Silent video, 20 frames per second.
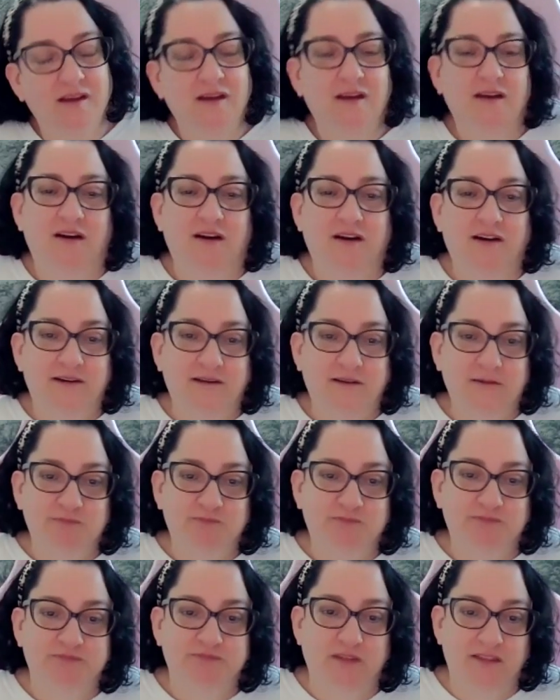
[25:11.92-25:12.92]
And
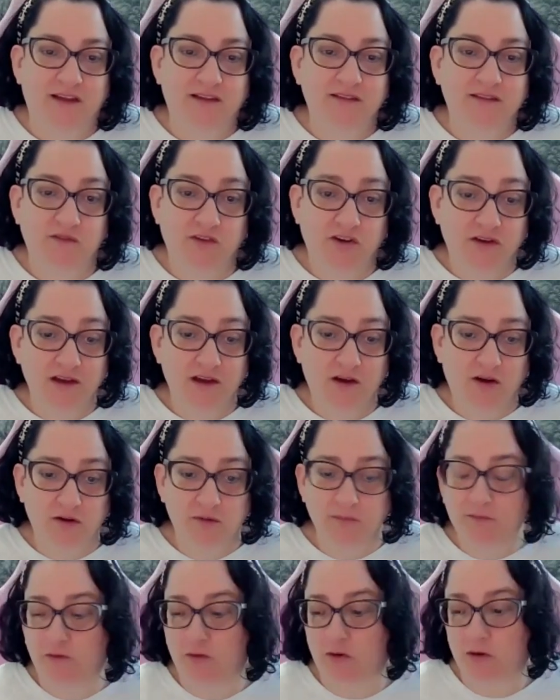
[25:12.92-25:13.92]
that's very
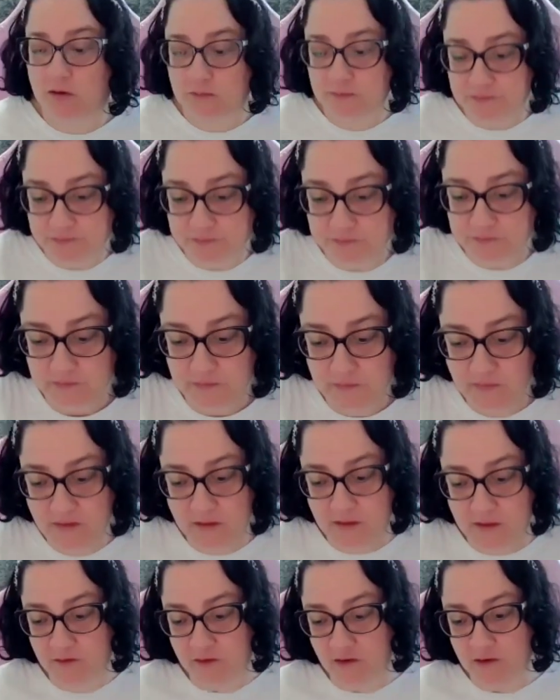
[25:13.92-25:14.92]
harmful
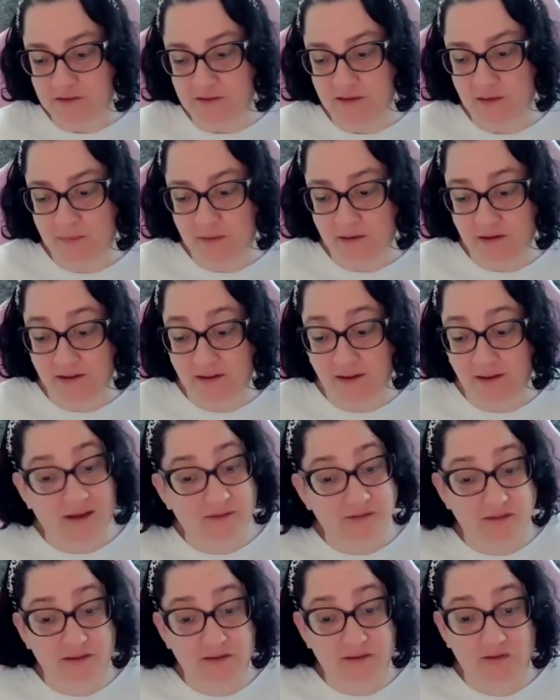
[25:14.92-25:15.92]
for somebody to
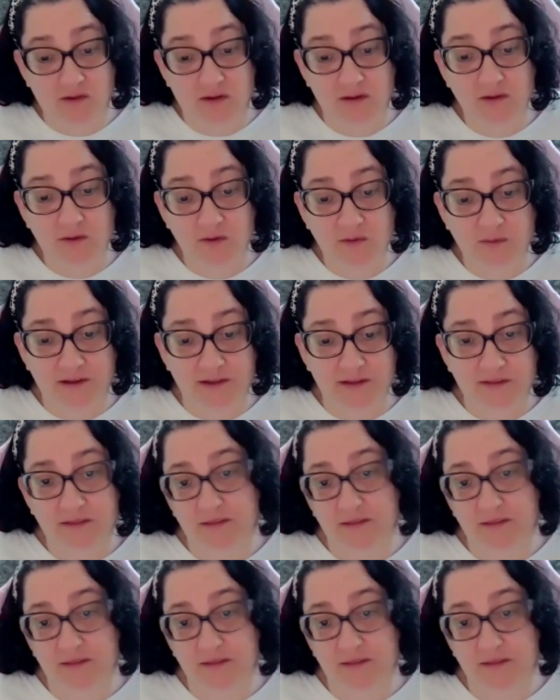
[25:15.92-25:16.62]
have to struggle with.